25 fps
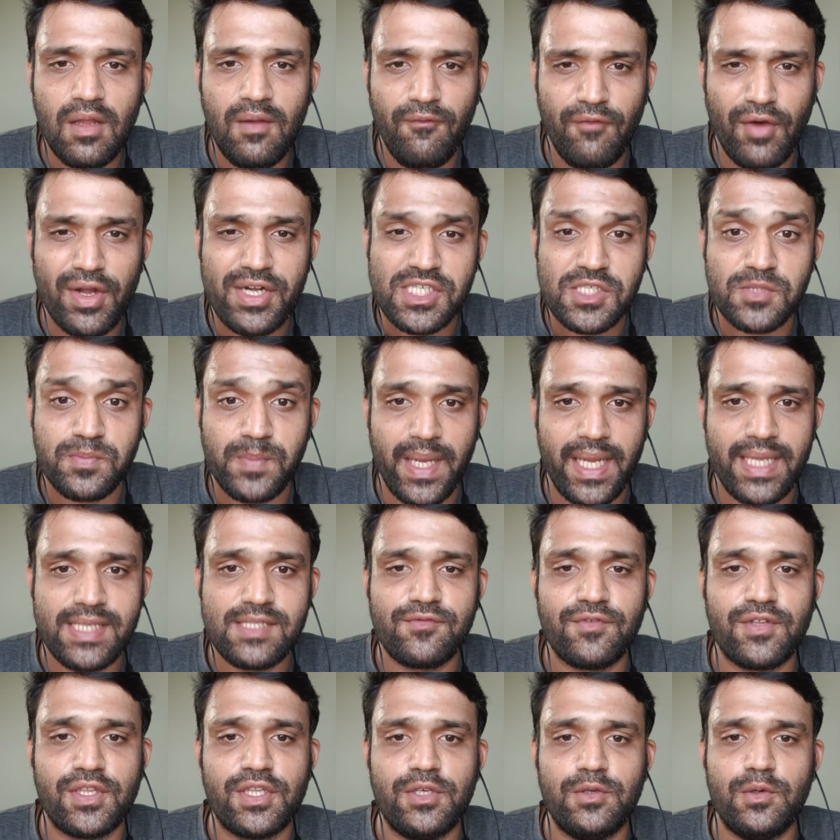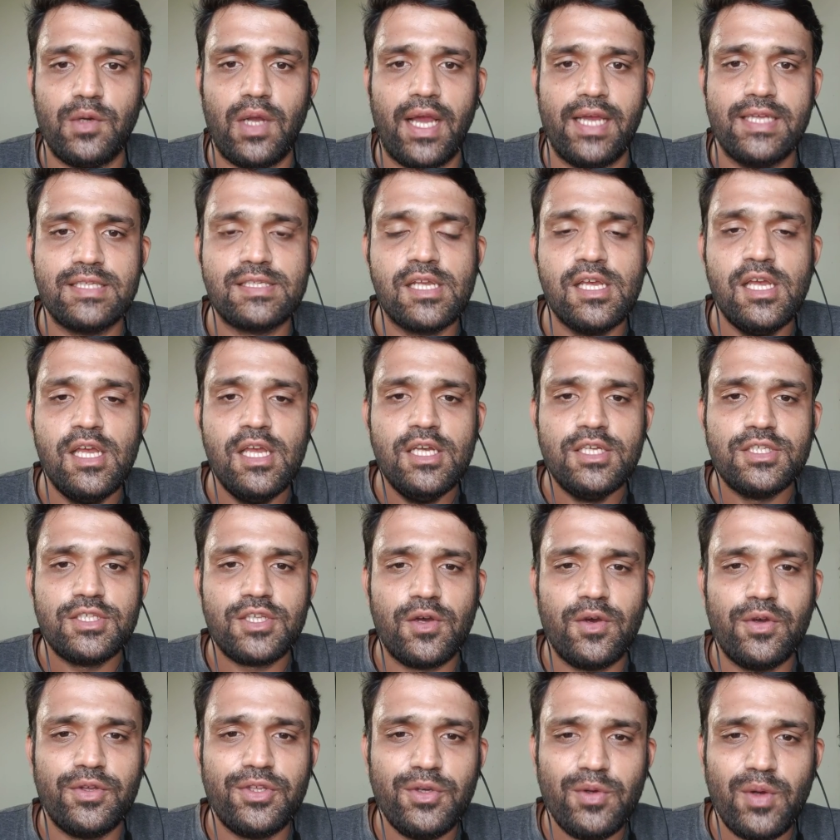workspace with you guys,
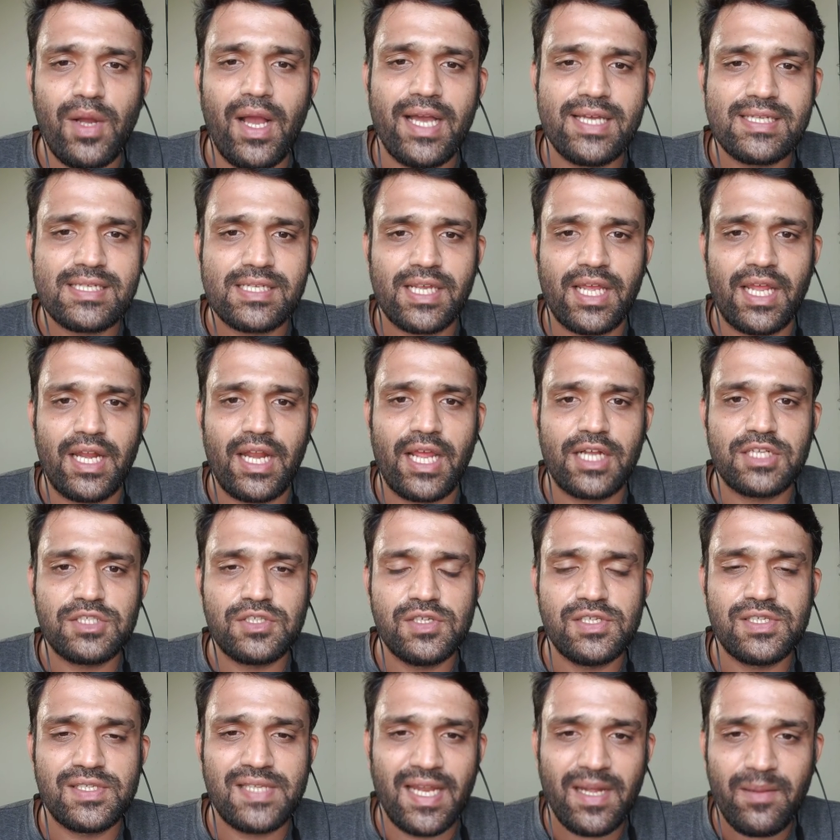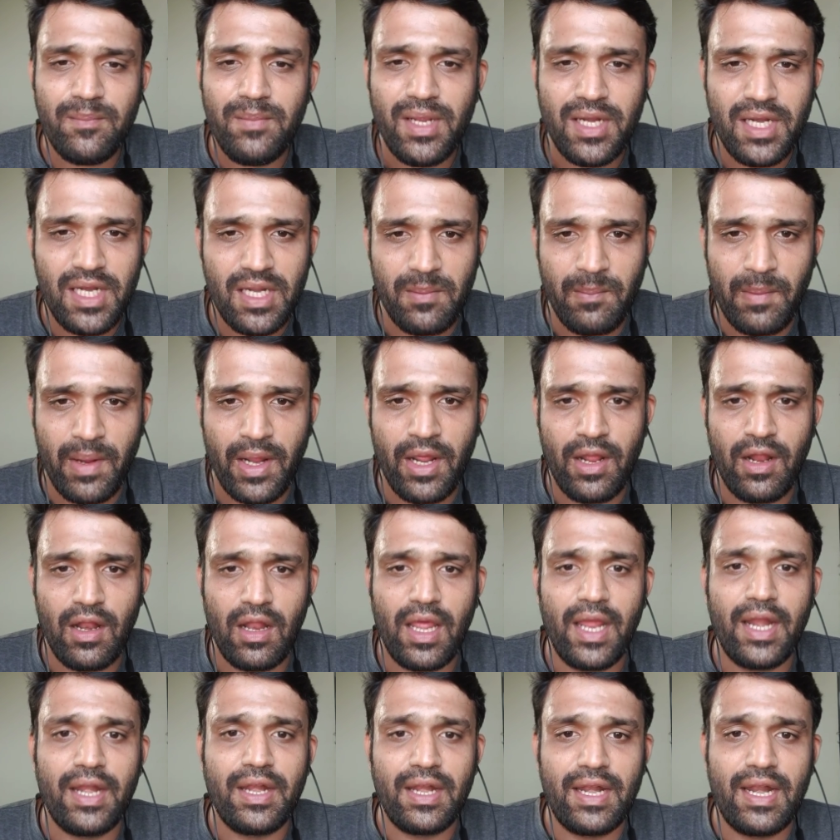so you guys can actually send me an email
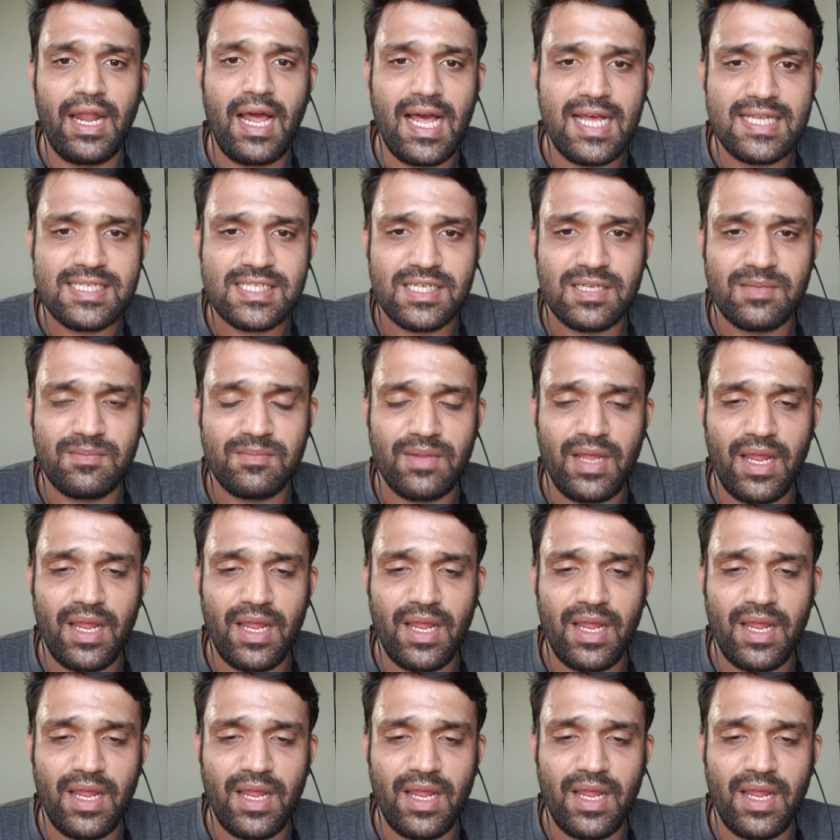and ask